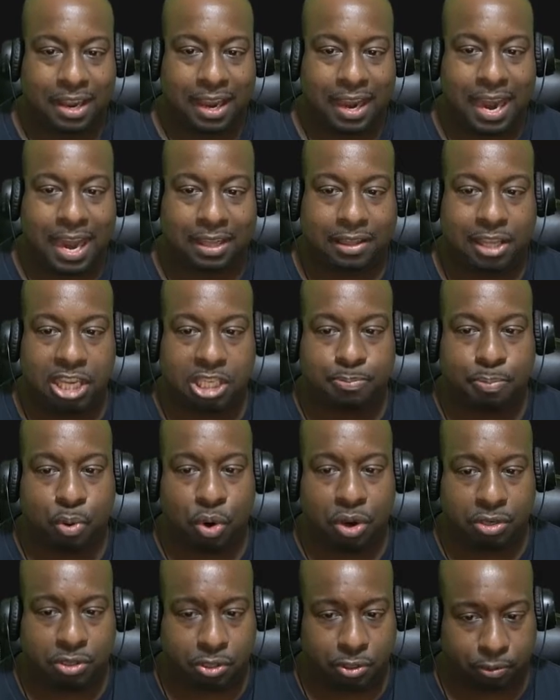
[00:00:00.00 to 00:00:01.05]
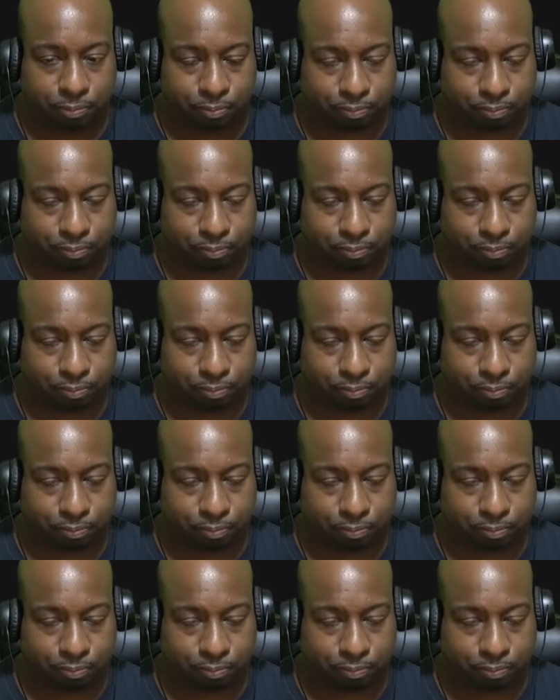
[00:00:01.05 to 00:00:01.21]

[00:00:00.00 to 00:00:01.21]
At this point,